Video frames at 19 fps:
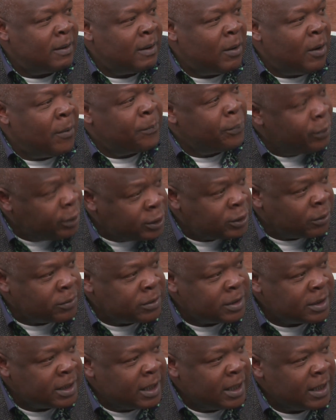
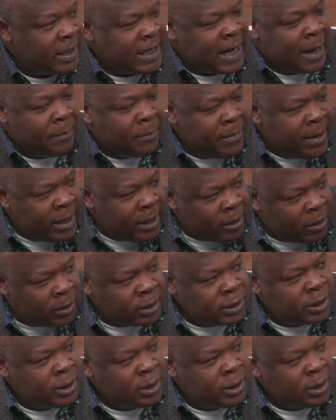operations that make us